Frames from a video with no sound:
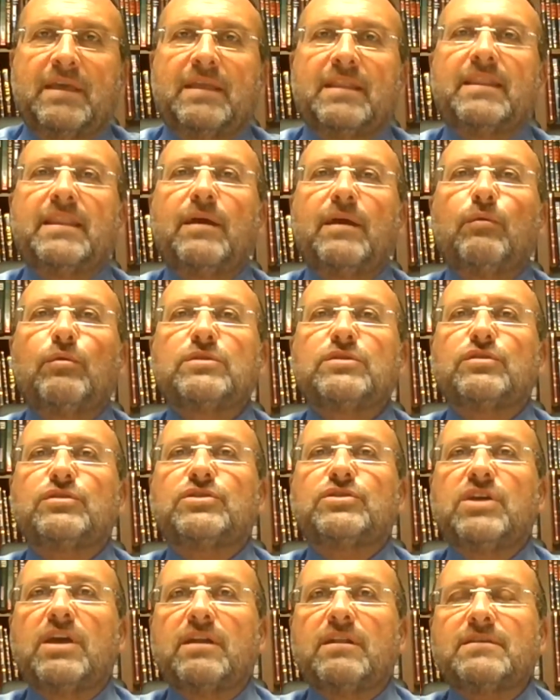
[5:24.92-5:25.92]
That was the
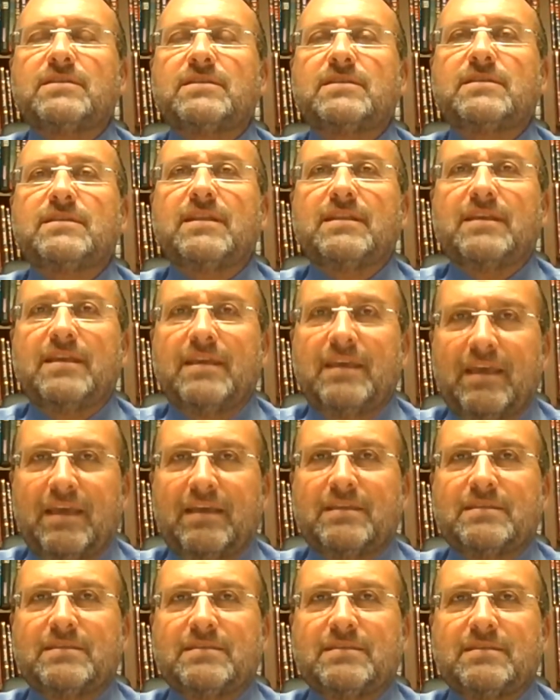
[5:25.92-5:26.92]
jealousy that he
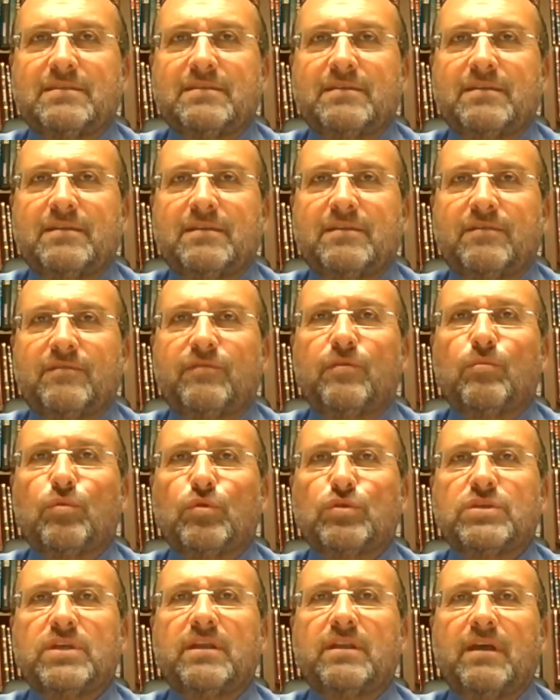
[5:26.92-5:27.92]
has for
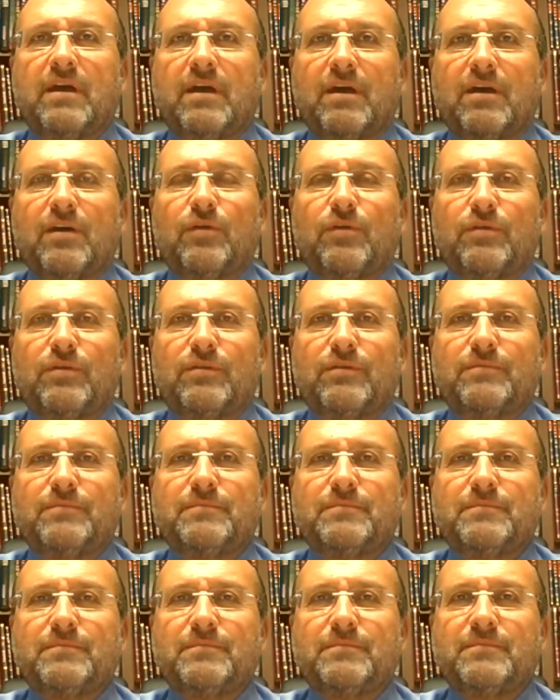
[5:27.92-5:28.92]
Moshe and
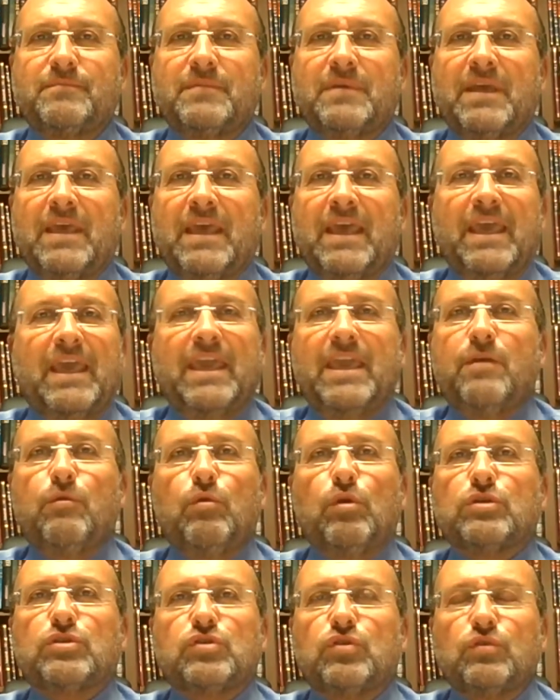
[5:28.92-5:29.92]
Aaron. He
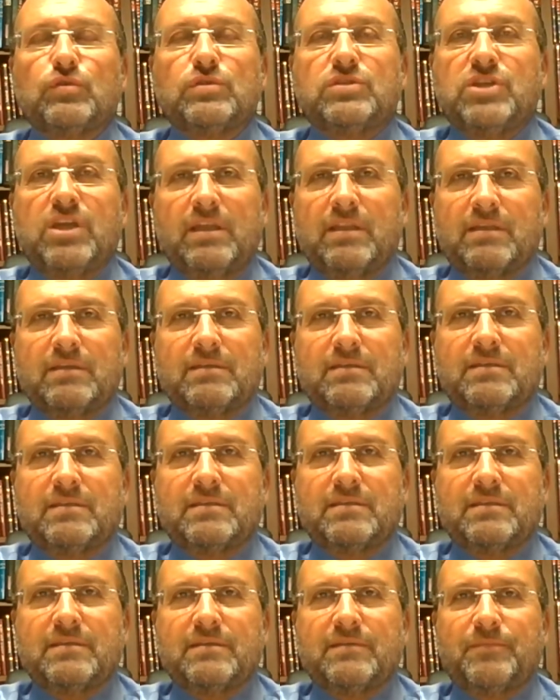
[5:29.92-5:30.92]
was so
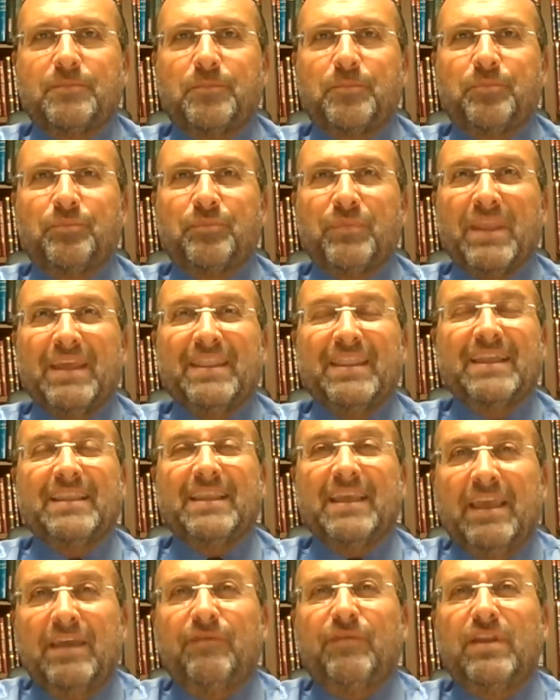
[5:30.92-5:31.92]
jealous that
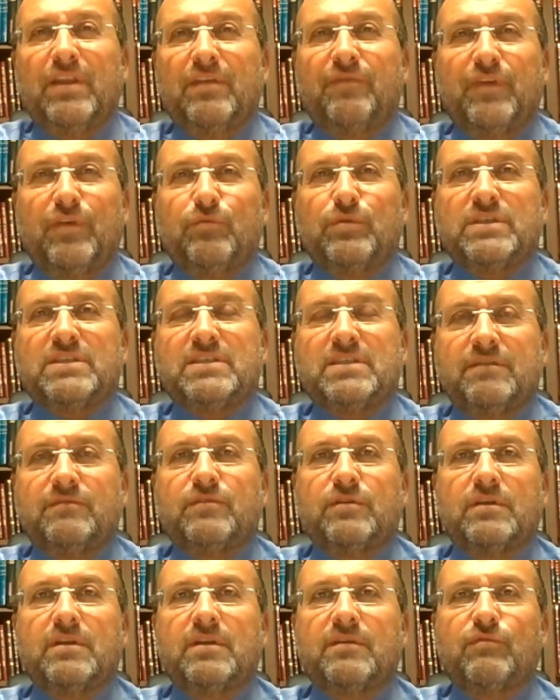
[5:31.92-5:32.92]
even if he received
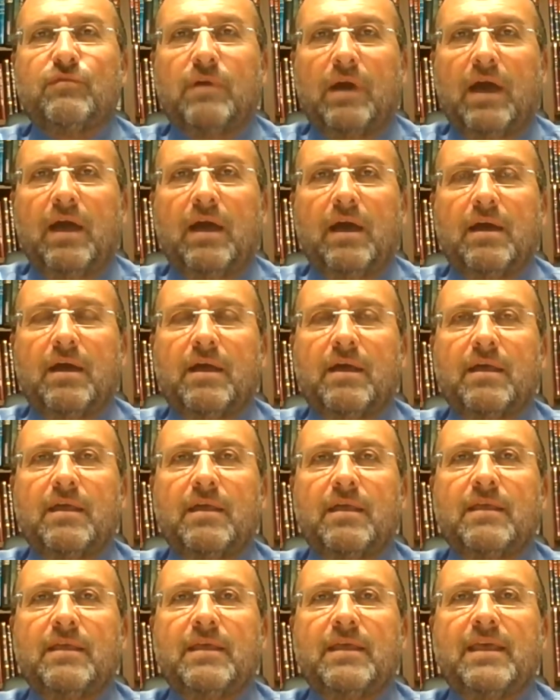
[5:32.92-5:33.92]
the nevuah,
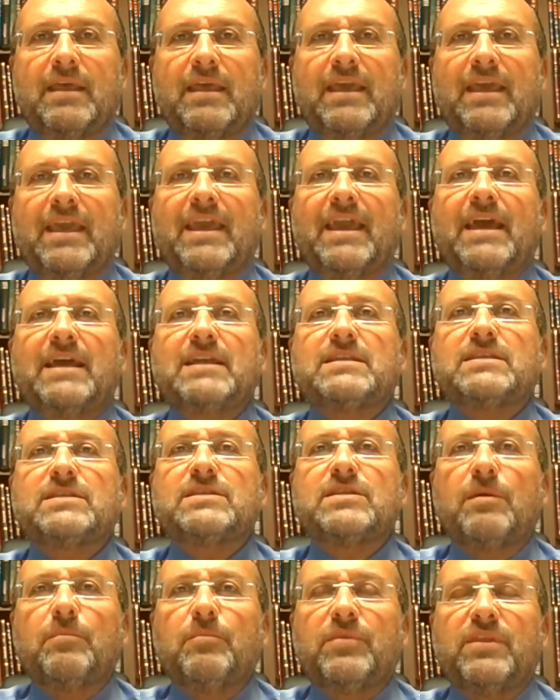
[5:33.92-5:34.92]
he had
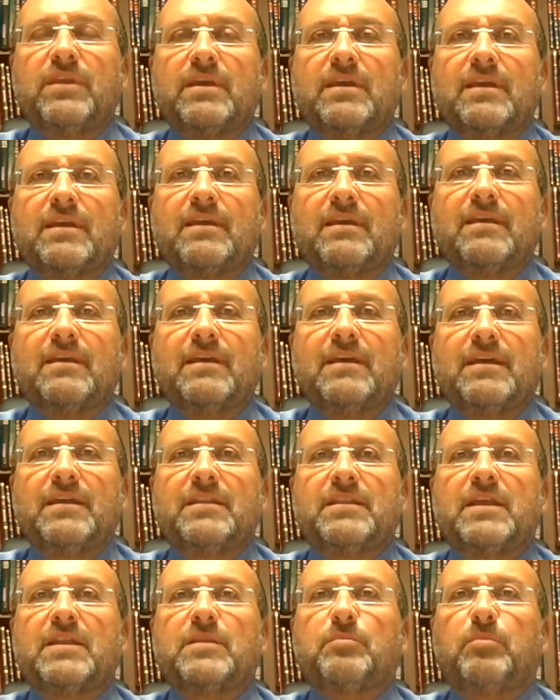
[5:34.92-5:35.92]
something
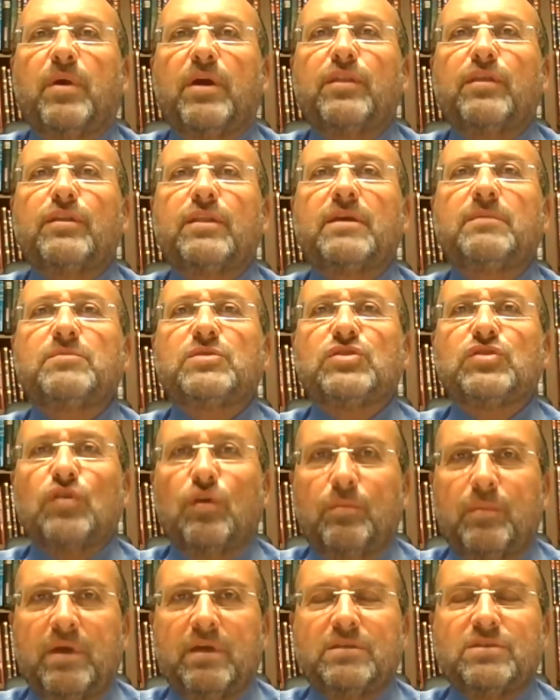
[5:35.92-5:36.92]
that bothered him so
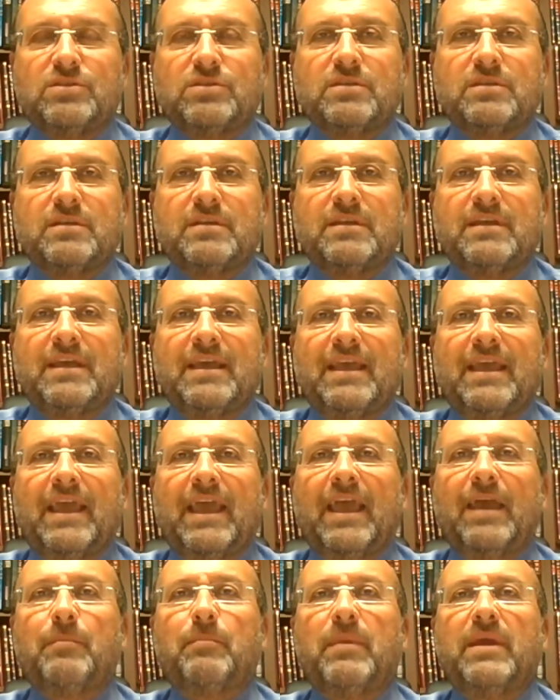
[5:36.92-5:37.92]
much
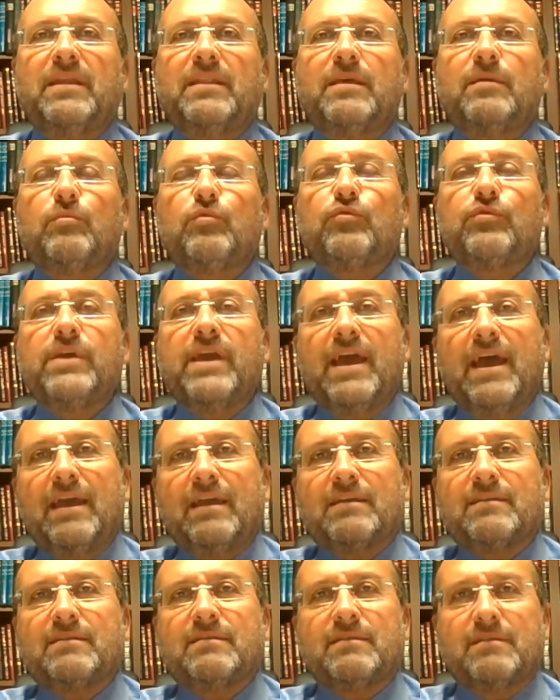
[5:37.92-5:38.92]
and made him
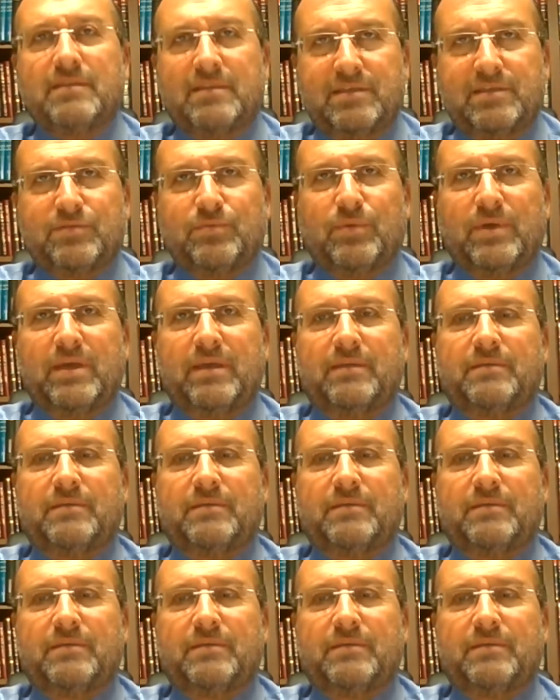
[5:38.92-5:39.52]
react this way.